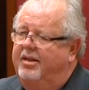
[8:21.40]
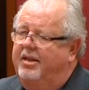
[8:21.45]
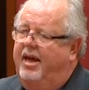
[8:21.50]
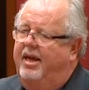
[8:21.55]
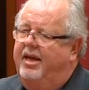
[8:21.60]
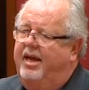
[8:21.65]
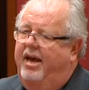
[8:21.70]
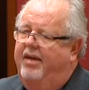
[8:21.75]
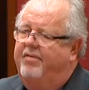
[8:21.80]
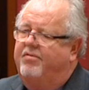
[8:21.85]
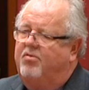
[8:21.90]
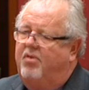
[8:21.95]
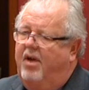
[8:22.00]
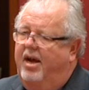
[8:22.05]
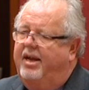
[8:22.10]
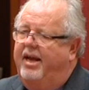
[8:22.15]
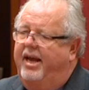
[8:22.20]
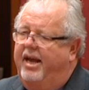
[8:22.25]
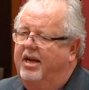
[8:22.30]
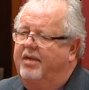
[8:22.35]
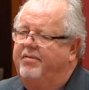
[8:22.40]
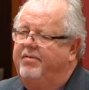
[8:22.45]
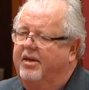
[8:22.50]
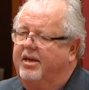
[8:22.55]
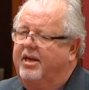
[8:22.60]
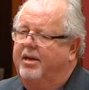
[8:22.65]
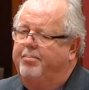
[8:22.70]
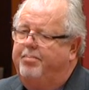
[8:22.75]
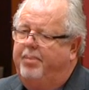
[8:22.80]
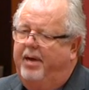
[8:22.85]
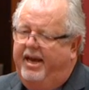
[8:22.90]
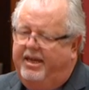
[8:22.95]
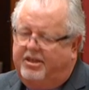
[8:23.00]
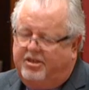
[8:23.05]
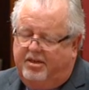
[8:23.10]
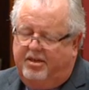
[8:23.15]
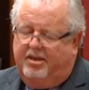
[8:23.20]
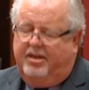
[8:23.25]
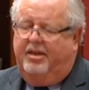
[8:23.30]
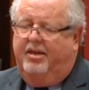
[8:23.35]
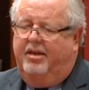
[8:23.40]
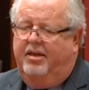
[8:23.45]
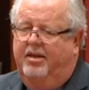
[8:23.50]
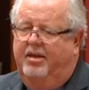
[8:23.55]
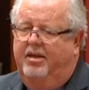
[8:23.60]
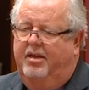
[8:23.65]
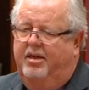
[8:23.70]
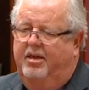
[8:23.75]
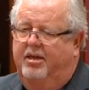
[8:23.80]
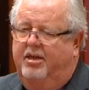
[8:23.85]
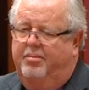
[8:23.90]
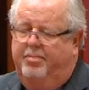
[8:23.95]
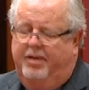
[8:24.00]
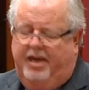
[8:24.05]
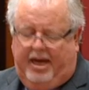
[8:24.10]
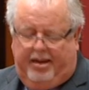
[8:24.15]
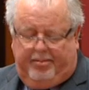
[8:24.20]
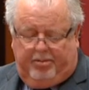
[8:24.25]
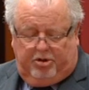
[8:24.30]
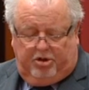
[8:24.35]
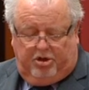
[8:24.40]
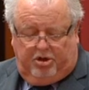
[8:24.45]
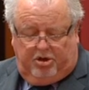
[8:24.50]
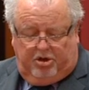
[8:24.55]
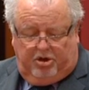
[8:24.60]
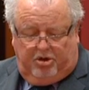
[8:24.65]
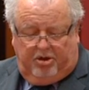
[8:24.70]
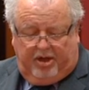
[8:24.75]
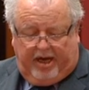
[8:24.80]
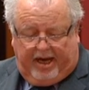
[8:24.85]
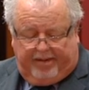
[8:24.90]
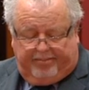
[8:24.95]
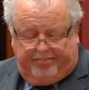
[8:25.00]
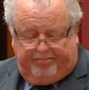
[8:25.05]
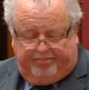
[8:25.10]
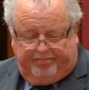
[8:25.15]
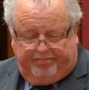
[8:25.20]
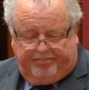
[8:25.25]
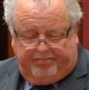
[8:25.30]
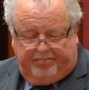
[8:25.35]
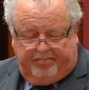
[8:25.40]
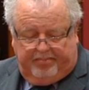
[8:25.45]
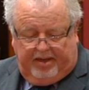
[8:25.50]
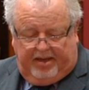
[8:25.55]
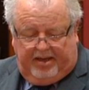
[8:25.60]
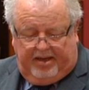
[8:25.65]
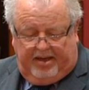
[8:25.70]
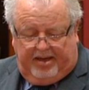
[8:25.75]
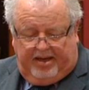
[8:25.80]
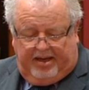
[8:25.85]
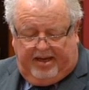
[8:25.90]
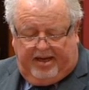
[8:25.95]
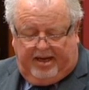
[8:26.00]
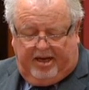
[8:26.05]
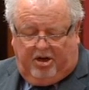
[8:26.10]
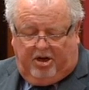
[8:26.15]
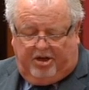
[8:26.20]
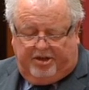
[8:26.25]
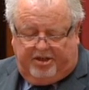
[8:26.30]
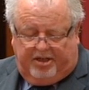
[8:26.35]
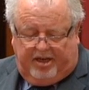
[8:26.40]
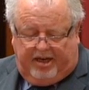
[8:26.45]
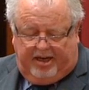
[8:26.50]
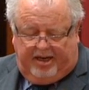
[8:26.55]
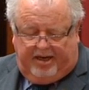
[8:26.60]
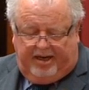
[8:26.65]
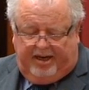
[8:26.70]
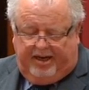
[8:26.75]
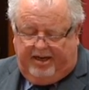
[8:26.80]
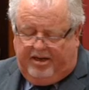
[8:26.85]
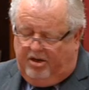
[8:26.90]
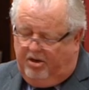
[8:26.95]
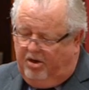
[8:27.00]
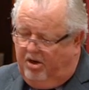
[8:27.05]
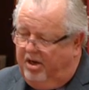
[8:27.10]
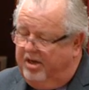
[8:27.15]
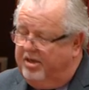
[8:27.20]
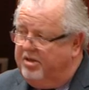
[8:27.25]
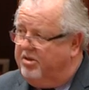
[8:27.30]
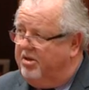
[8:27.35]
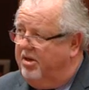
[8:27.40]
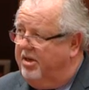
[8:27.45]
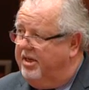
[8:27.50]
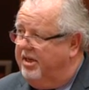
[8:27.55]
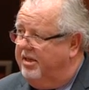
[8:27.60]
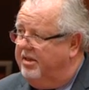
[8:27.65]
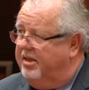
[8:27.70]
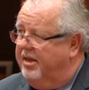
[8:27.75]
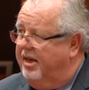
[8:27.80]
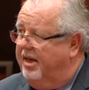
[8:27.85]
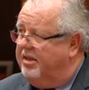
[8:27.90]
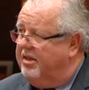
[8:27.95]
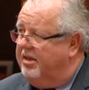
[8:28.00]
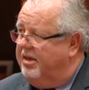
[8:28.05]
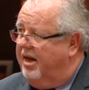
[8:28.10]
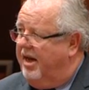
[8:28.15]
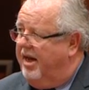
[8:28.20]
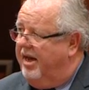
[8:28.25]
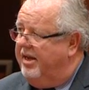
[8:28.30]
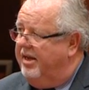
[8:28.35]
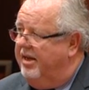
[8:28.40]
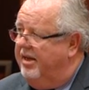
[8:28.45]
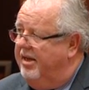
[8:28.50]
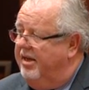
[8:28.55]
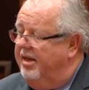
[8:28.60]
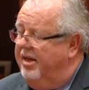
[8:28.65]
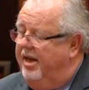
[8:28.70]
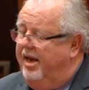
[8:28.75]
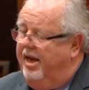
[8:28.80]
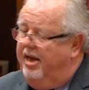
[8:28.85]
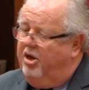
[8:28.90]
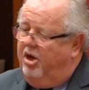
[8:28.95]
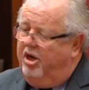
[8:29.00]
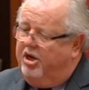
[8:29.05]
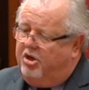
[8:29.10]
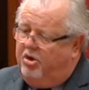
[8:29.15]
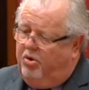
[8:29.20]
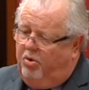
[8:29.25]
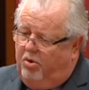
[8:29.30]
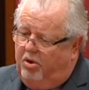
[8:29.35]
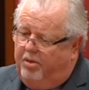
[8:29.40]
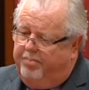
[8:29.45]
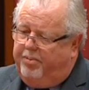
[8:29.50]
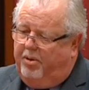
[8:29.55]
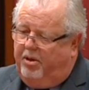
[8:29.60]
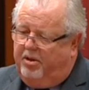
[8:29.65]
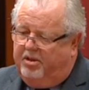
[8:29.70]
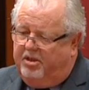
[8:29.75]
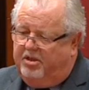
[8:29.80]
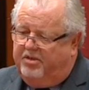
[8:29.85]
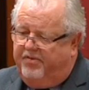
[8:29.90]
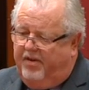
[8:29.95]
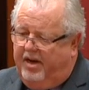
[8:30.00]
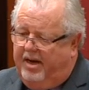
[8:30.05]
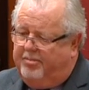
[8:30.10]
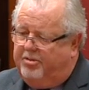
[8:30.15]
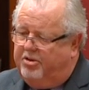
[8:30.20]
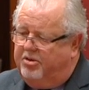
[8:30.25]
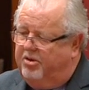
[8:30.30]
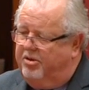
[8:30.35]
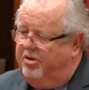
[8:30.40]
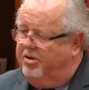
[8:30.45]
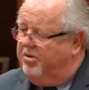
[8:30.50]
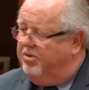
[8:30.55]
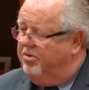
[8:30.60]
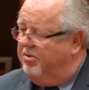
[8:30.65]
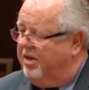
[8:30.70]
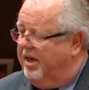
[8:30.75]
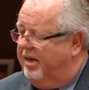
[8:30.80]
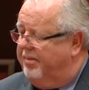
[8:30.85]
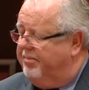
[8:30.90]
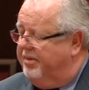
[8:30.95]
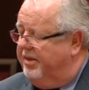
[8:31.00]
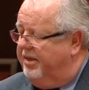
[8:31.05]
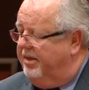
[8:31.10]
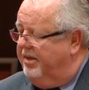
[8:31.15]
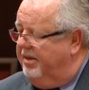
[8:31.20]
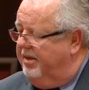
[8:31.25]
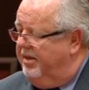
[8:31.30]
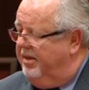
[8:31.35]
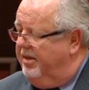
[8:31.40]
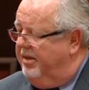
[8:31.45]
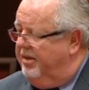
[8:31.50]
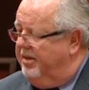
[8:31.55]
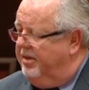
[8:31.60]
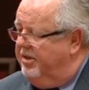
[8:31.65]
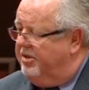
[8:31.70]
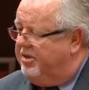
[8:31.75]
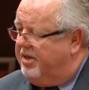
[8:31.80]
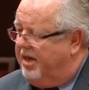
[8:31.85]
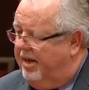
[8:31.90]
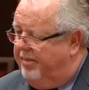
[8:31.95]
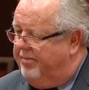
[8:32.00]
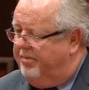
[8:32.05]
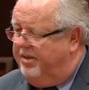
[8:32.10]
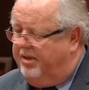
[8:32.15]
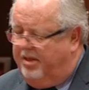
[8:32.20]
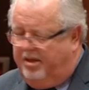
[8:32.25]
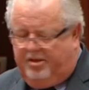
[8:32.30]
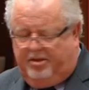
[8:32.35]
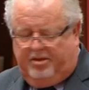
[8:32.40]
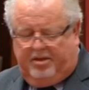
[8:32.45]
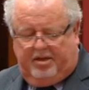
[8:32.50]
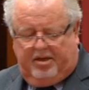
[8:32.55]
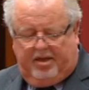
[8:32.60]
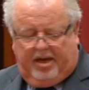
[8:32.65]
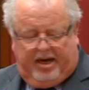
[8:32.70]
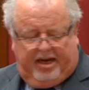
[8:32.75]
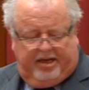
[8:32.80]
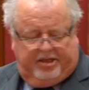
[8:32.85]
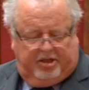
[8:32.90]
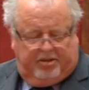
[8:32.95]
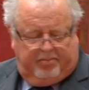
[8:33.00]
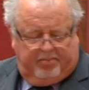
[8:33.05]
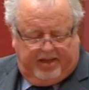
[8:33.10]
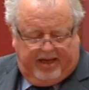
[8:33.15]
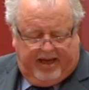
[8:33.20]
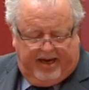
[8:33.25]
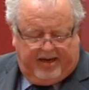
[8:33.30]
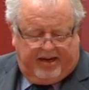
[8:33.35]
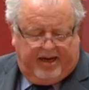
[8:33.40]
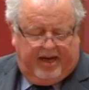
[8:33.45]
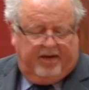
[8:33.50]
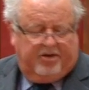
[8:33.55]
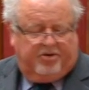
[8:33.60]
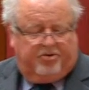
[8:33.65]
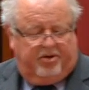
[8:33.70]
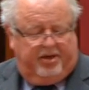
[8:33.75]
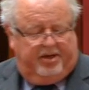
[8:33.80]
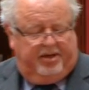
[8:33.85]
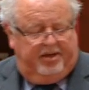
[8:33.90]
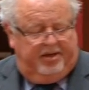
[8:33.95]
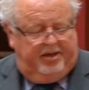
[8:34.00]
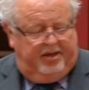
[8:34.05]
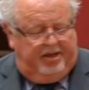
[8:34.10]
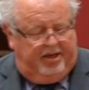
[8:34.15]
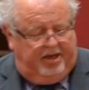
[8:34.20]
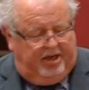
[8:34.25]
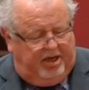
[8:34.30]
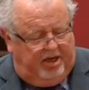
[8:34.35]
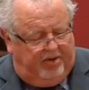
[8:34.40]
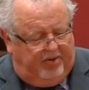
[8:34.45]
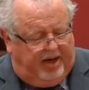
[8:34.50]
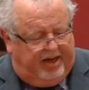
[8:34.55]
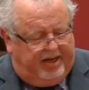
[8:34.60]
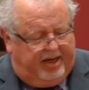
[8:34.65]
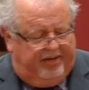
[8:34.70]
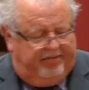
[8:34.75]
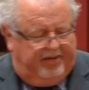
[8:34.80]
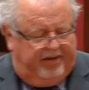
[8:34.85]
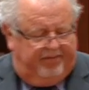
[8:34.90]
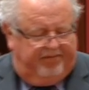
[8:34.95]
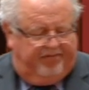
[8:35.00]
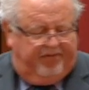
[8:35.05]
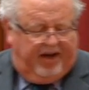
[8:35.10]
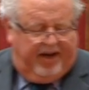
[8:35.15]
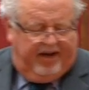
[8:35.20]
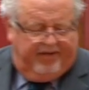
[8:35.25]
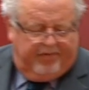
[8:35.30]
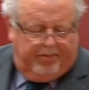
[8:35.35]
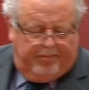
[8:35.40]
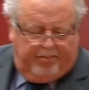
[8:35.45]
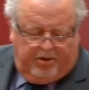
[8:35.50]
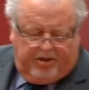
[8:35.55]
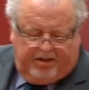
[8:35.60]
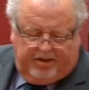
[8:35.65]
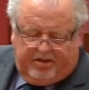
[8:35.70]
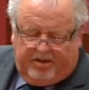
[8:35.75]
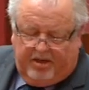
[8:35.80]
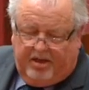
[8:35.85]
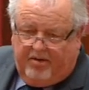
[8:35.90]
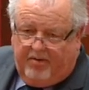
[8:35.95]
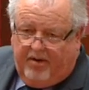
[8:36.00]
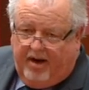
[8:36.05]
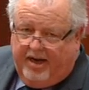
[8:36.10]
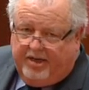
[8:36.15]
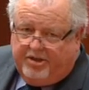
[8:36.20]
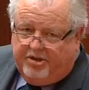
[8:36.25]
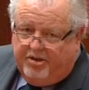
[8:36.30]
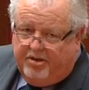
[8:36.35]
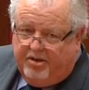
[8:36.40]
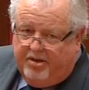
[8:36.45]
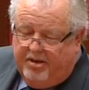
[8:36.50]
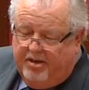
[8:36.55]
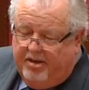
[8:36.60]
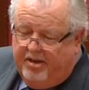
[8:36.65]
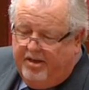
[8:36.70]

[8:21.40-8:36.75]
They have run out of a capacity to be able to do that. I stand here tonight, as I did the other day, and I call upon this pharmaceutical company, this company that is engaging with our country, who are giving favourable consideration